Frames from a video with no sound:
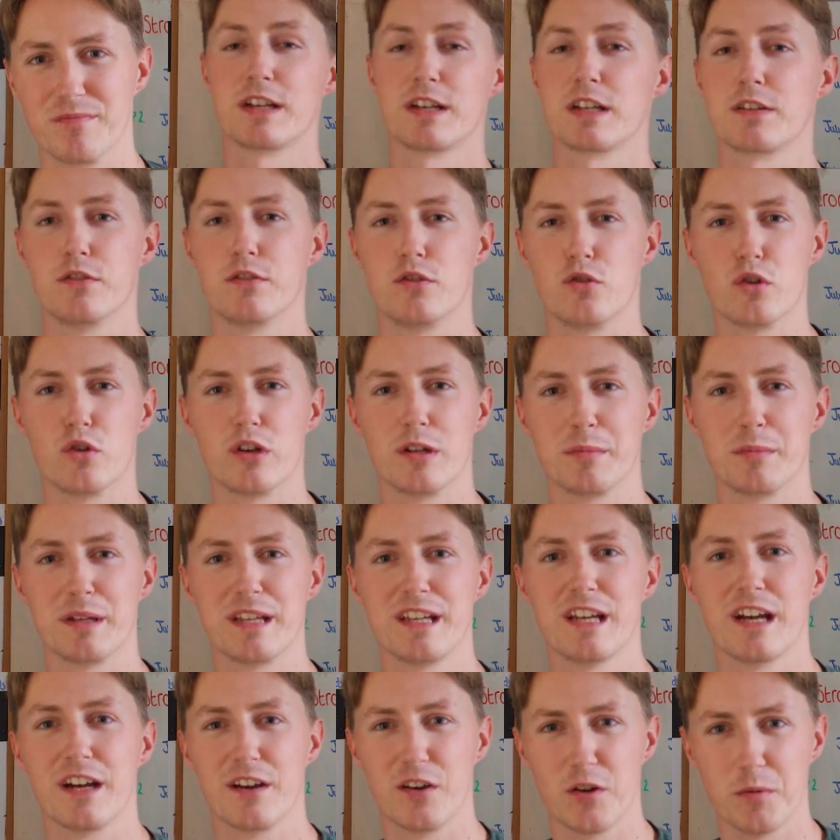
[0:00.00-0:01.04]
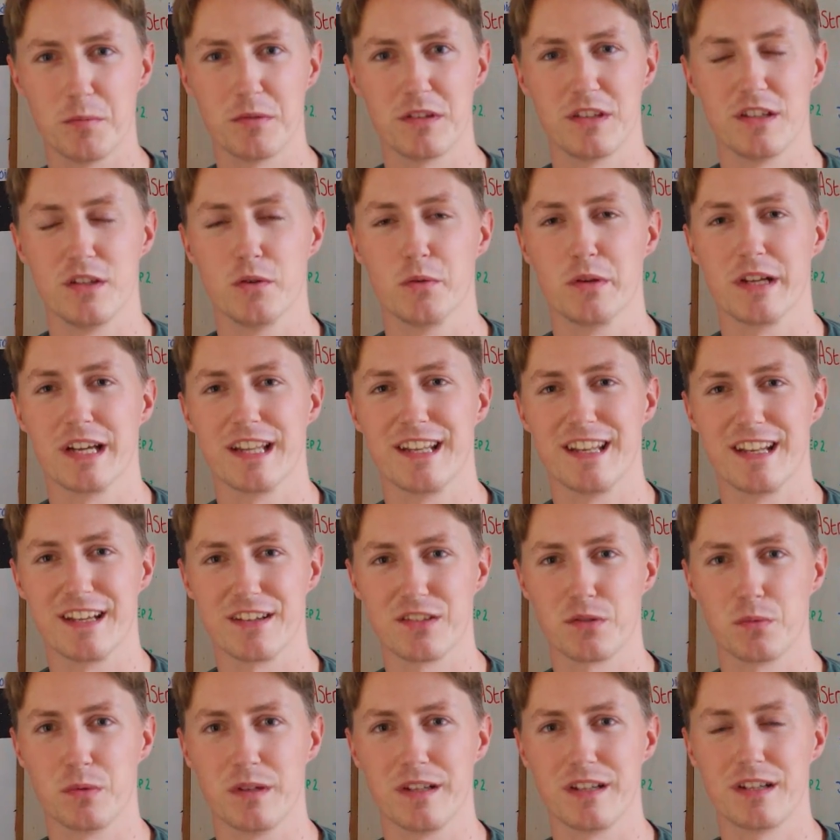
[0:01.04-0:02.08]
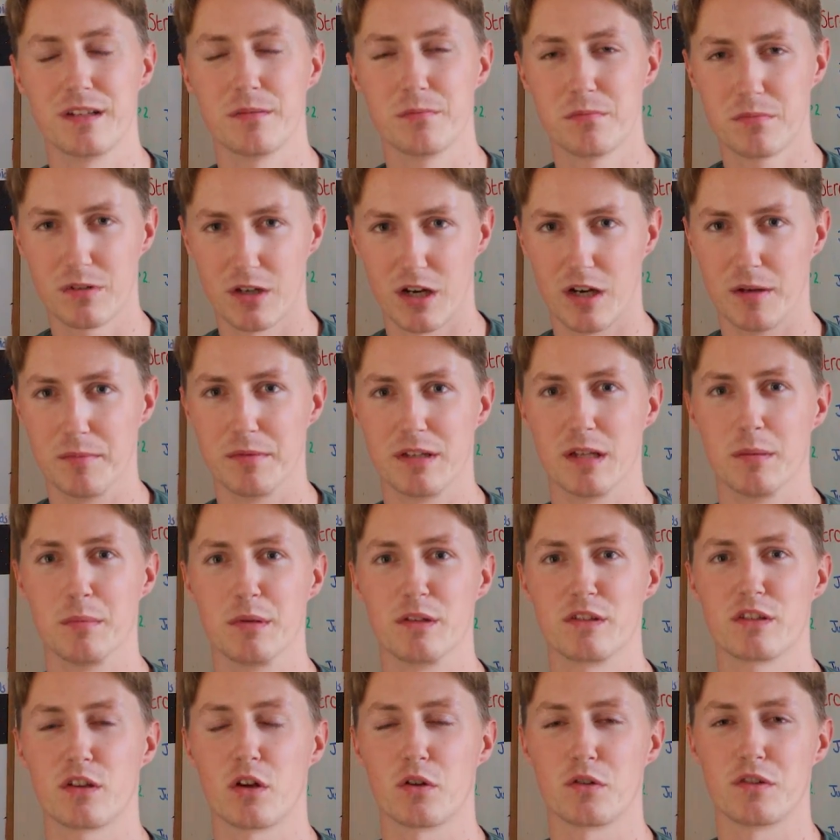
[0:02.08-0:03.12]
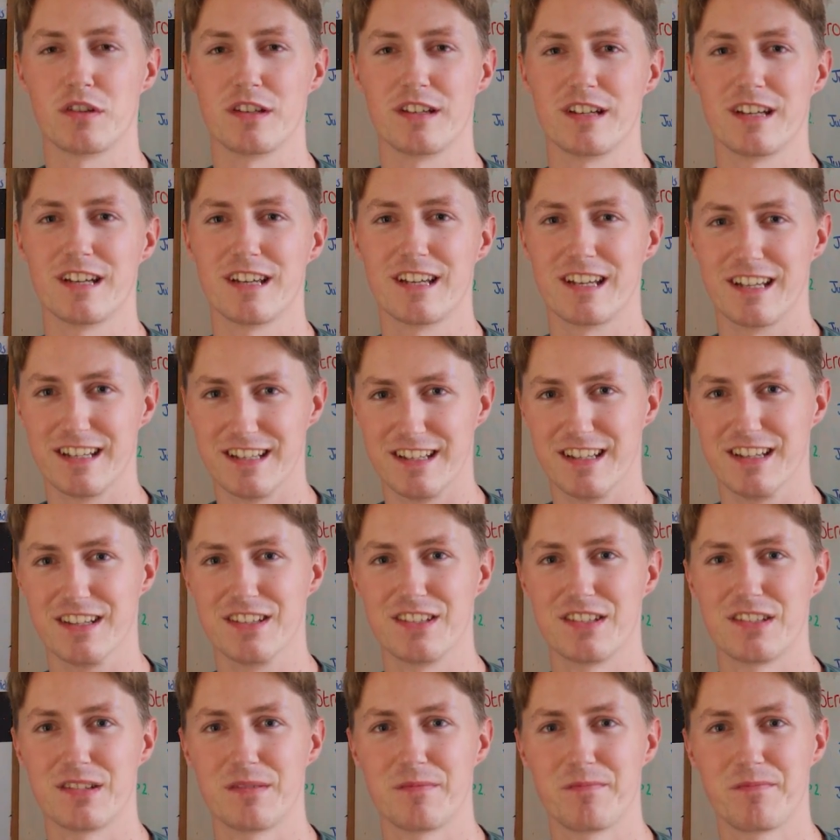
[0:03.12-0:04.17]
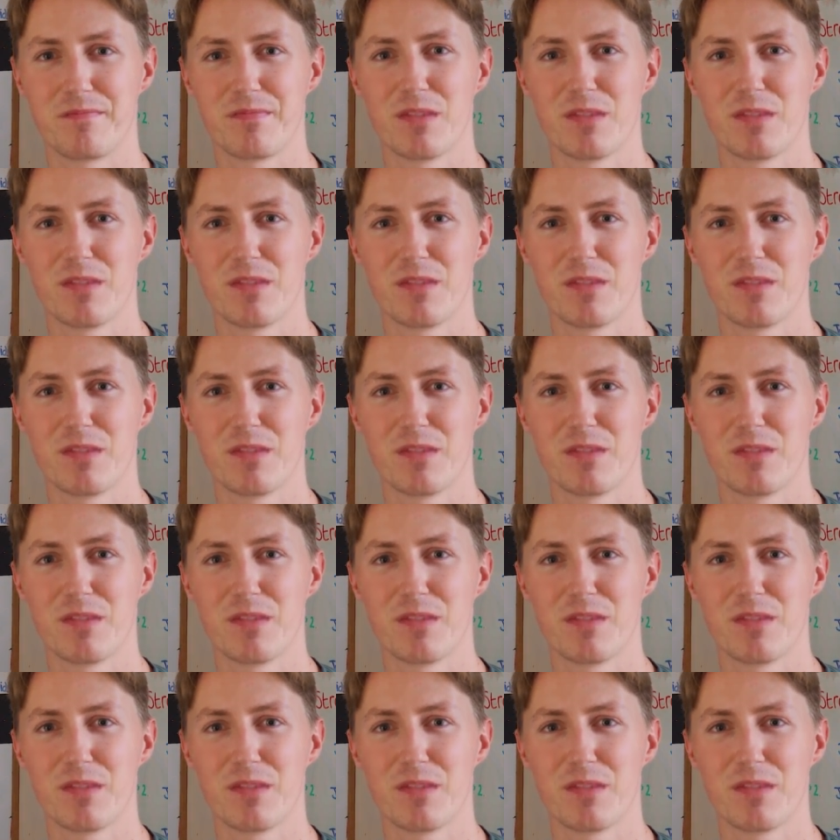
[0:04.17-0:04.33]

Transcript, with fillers: Thanks for joining me. I hope to see you again next week. I'm Damon Scotting, and this